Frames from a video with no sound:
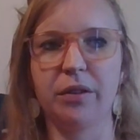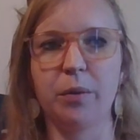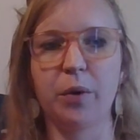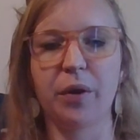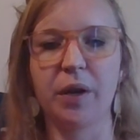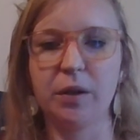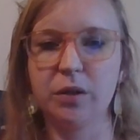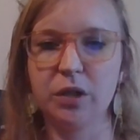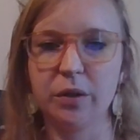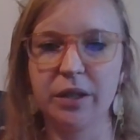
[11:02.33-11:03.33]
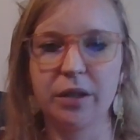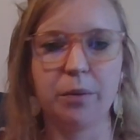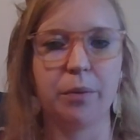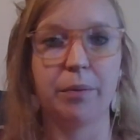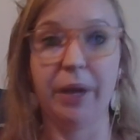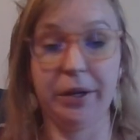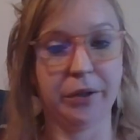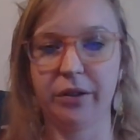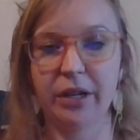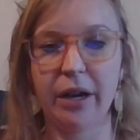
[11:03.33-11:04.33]
The more that you do it, the better
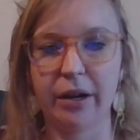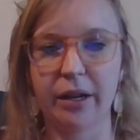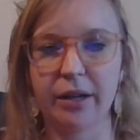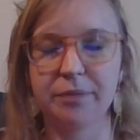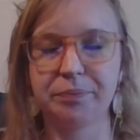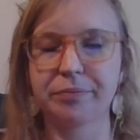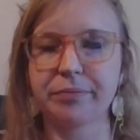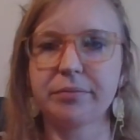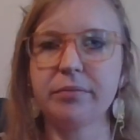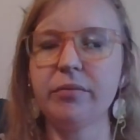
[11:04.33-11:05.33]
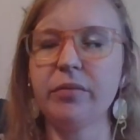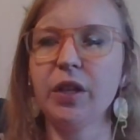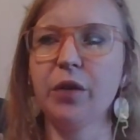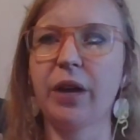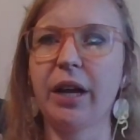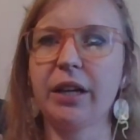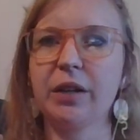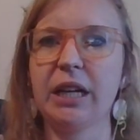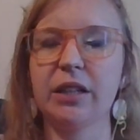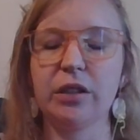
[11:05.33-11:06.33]
you'll get at it, right? You
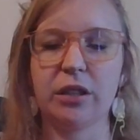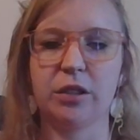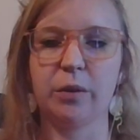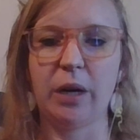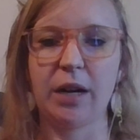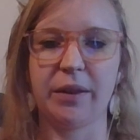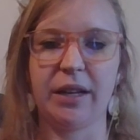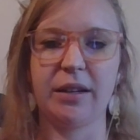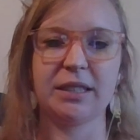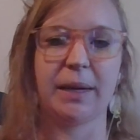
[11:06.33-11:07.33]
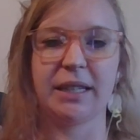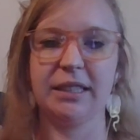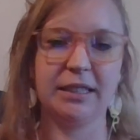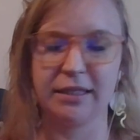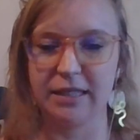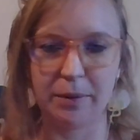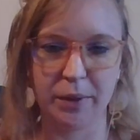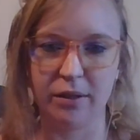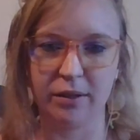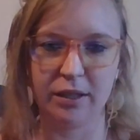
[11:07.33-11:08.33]
can't learn to walk without expecting to
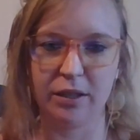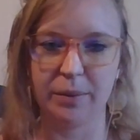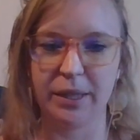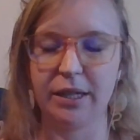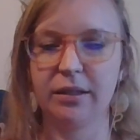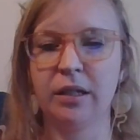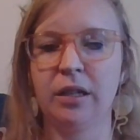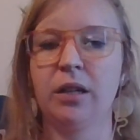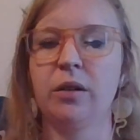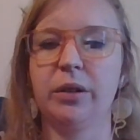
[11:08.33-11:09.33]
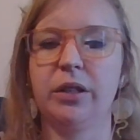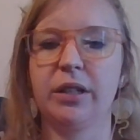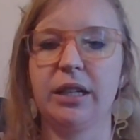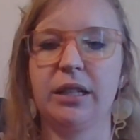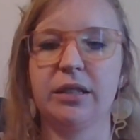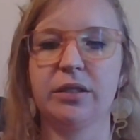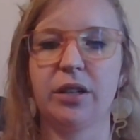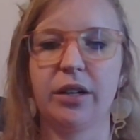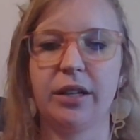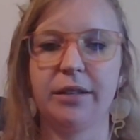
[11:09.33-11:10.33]
stumble a little bit when you're getting
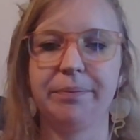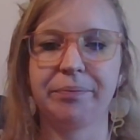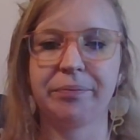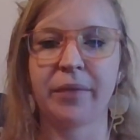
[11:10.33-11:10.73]
started.